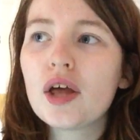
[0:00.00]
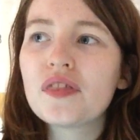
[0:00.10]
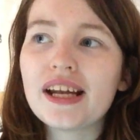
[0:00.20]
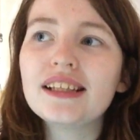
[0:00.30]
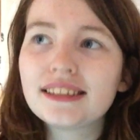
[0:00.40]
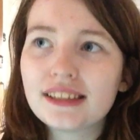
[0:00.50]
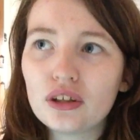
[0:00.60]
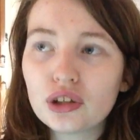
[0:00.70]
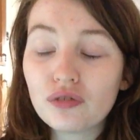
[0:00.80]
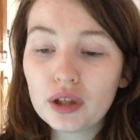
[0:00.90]
that
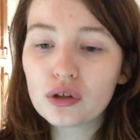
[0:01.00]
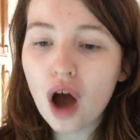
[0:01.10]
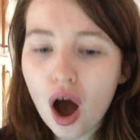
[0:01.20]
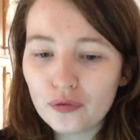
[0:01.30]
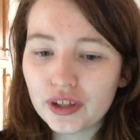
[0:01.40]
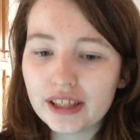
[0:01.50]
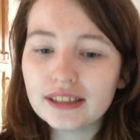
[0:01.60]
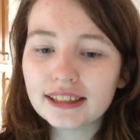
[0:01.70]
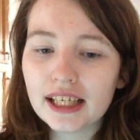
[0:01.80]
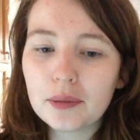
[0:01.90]
instilled a real
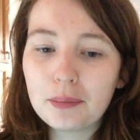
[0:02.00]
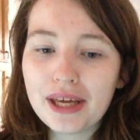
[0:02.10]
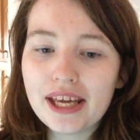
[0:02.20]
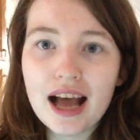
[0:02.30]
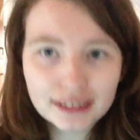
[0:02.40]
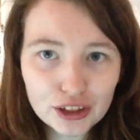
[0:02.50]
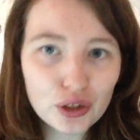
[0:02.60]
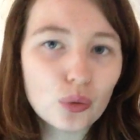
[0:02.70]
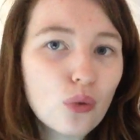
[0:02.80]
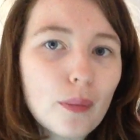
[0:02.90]
confidence in me as a
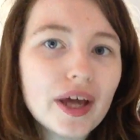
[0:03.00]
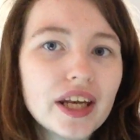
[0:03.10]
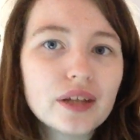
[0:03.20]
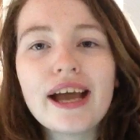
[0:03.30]
young woman.